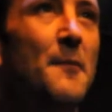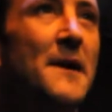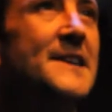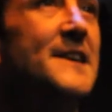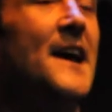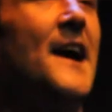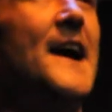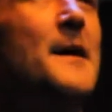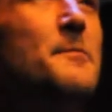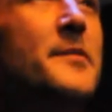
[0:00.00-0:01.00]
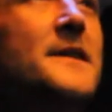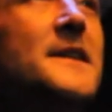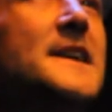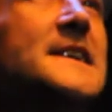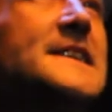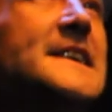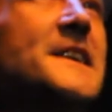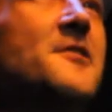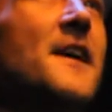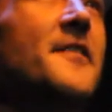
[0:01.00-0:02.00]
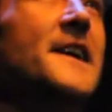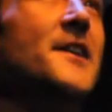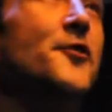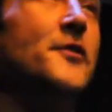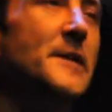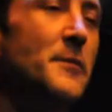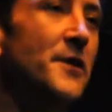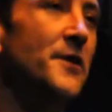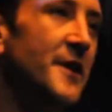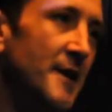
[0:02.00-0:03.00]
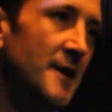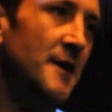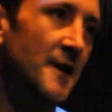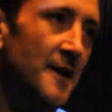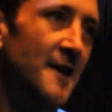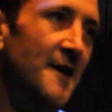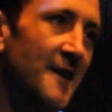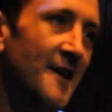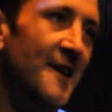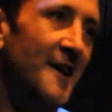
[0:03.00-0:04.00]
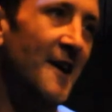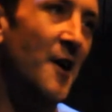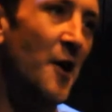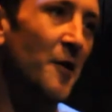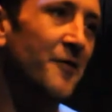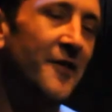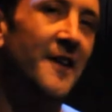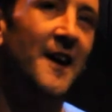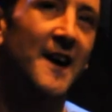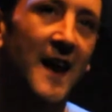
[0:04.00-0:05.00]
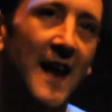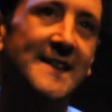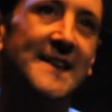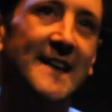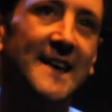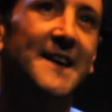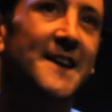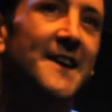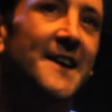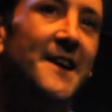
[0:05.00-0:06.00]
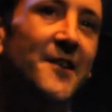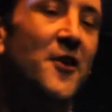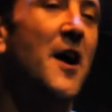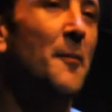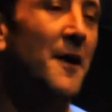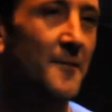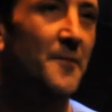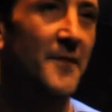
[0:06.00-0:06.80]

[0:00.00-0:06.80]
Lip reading: It's a camp scenographic treatment of a classic drama.